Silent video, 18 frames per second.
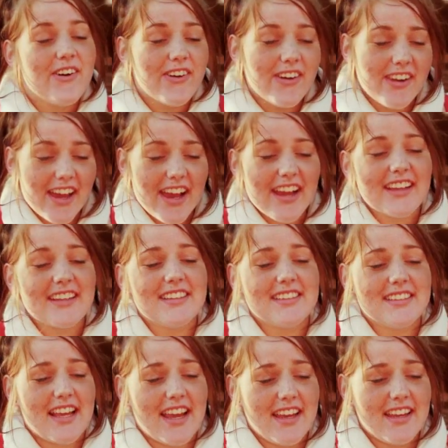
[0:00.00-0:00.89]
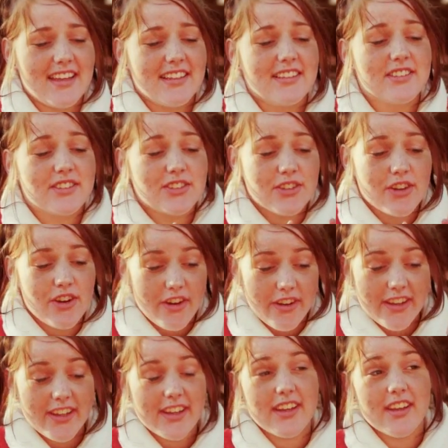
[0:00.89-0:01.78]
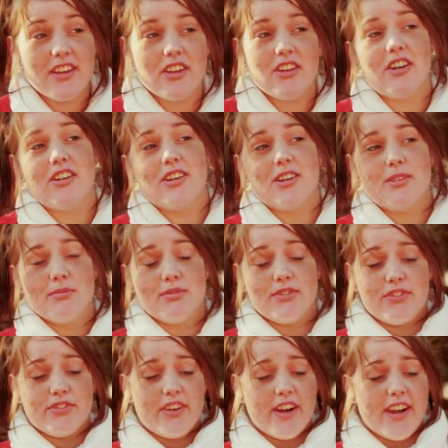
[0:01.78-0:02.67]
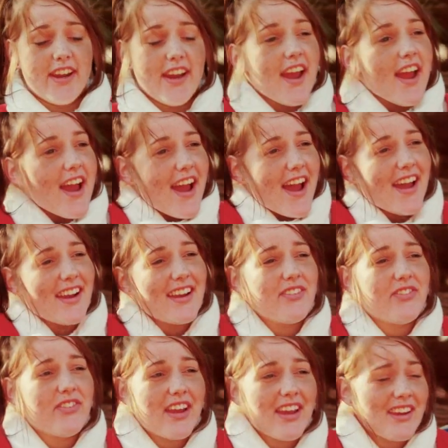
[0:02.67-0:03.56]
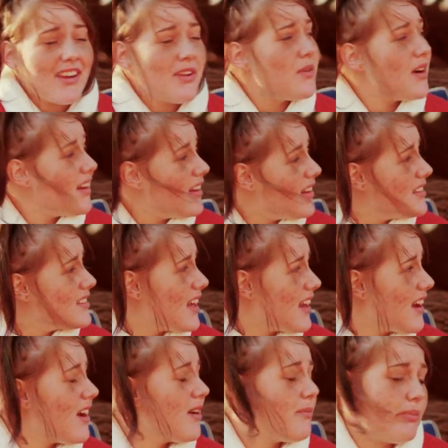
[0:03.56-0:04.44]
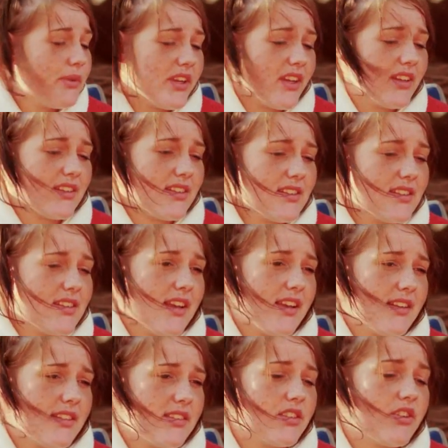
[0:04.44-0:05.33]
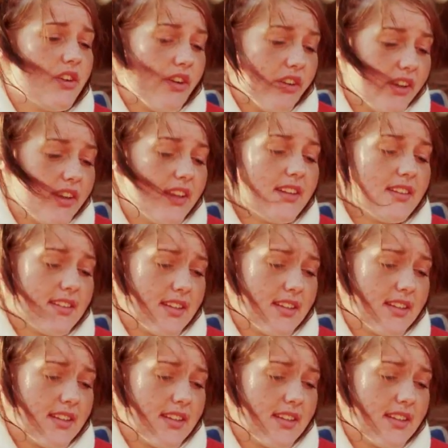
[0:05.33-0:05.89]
all I can say is go and get your condoms for free. And if anyone has had unprotected sex, go and get a